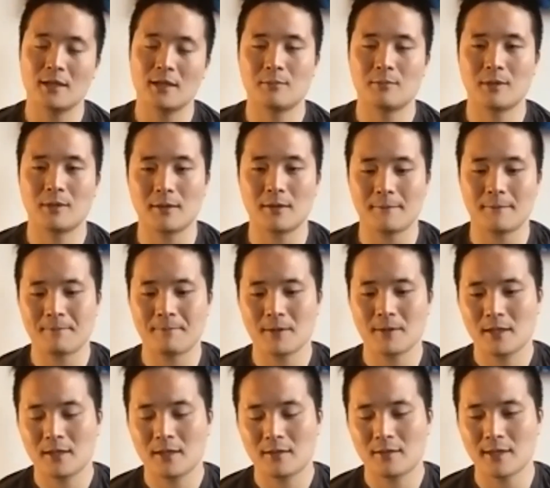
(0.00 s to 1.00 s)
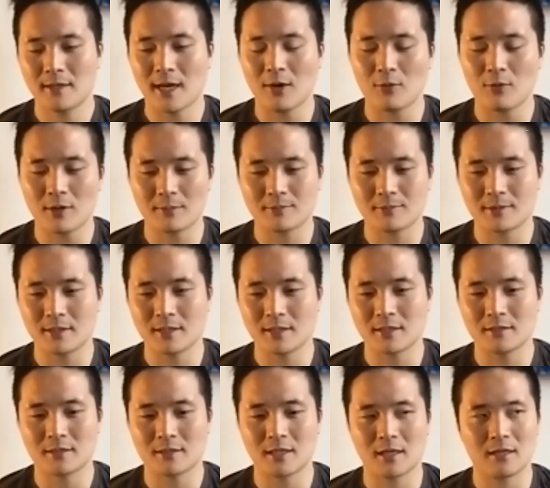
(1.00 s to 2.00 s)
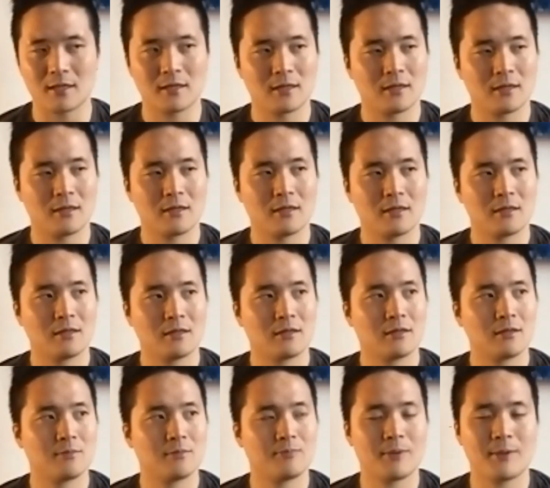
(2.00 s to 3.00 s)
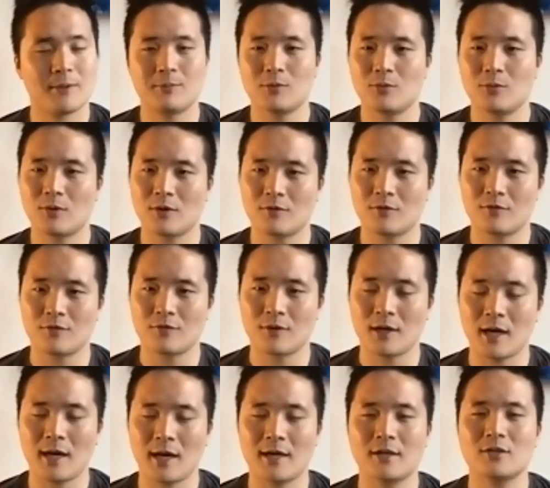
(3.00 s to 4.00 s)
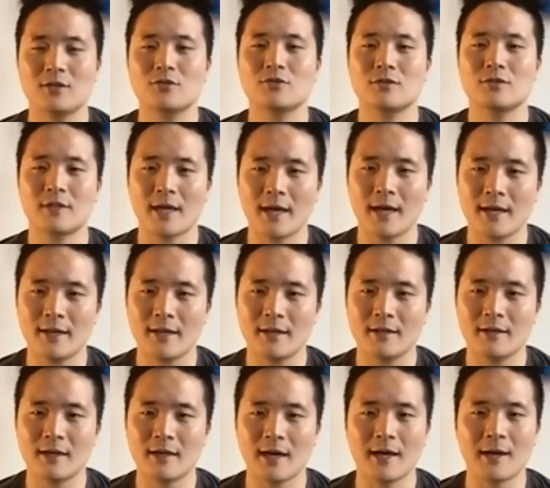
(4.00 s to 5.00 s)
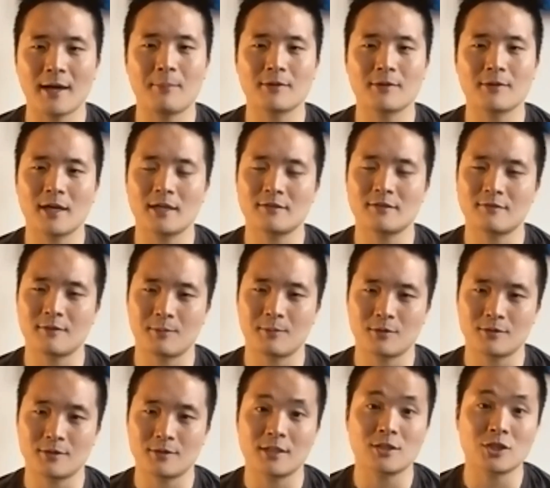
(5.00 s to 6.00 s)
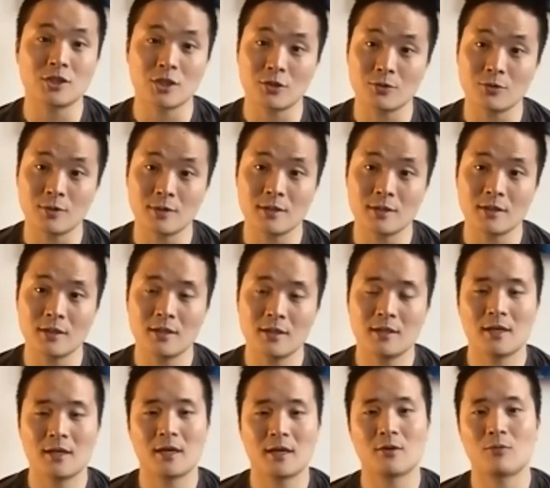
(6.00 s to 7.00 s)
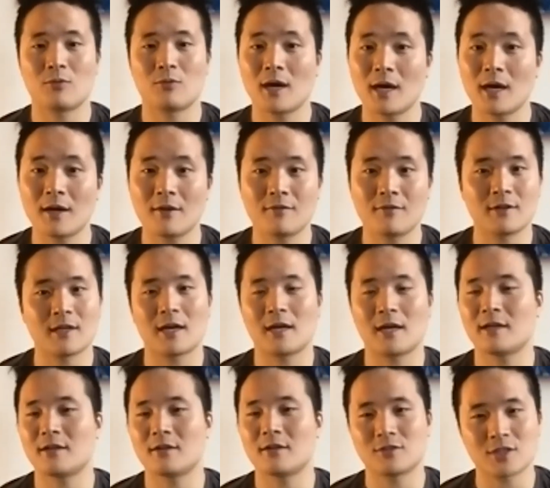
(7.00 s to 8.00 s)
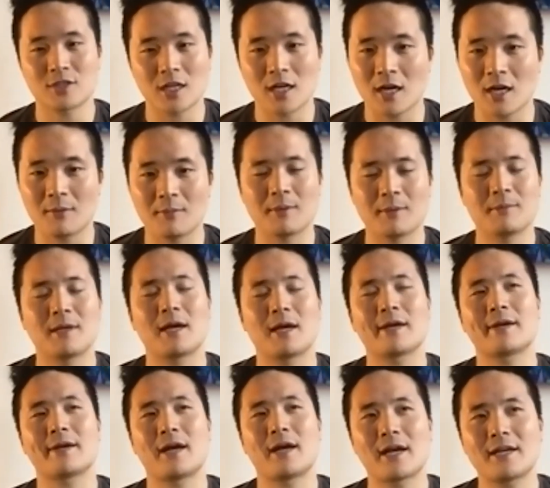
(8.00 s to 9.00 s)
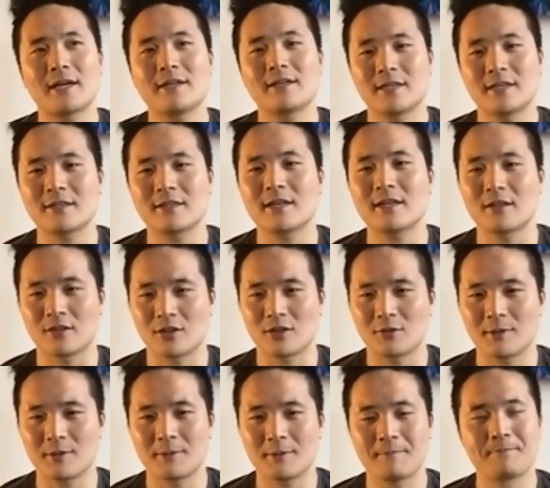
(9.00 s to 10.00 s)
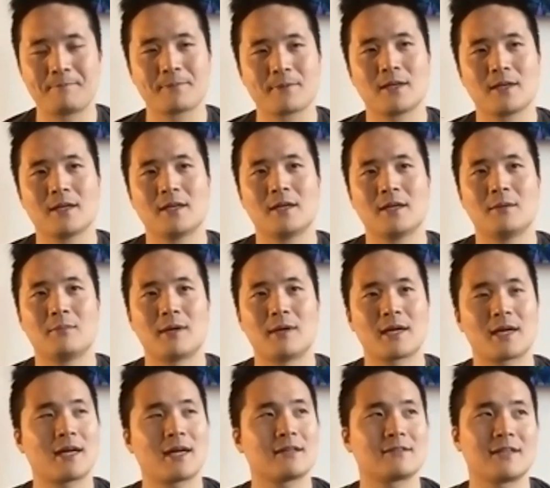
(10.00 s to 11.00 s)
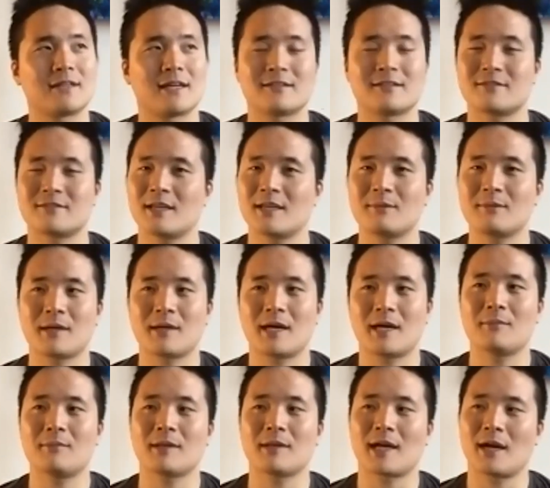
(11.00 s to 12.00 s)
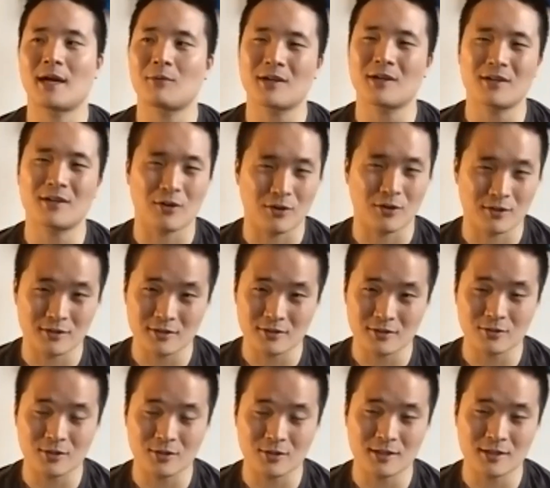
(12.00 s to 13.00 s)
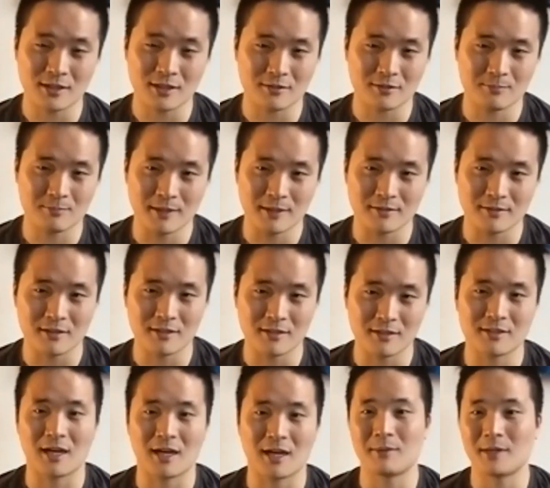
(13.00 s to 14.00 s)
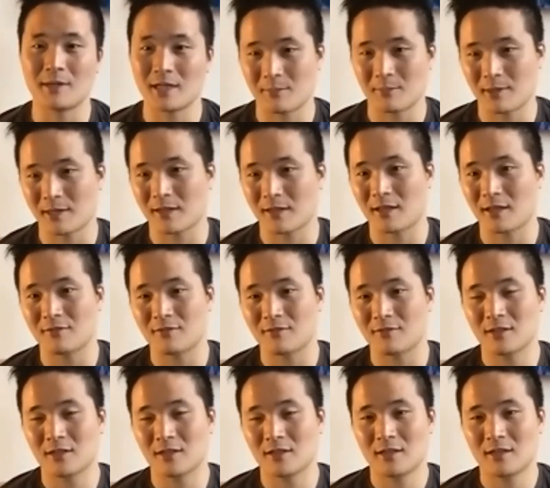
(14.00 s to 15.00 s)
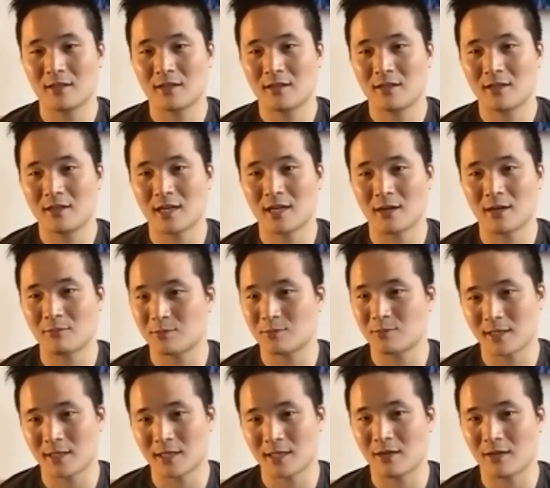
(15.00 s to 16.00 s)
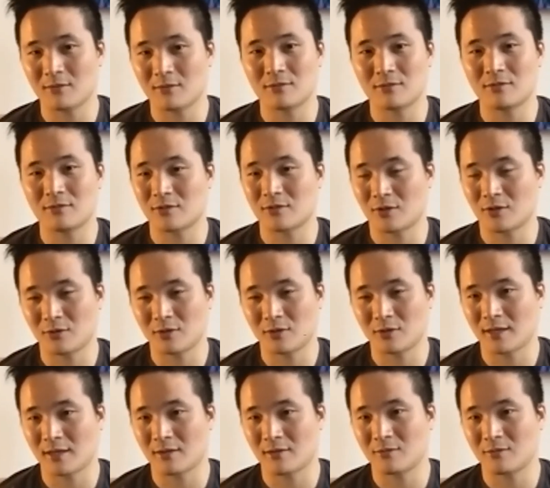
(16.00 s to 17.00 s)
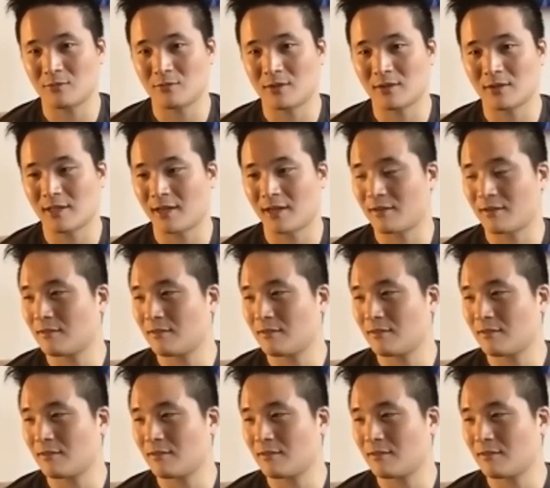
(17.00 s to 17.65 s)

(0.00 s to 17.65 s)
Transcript: but now what I'm seeing is that people who are afraid, I understand, I empathize if a person has children and a wife and that and their job. I mean, I can that a little bit, but I gotta say at the same time, like I work in the art industry that's basically dominated by the left, and I'm speaking out so like with like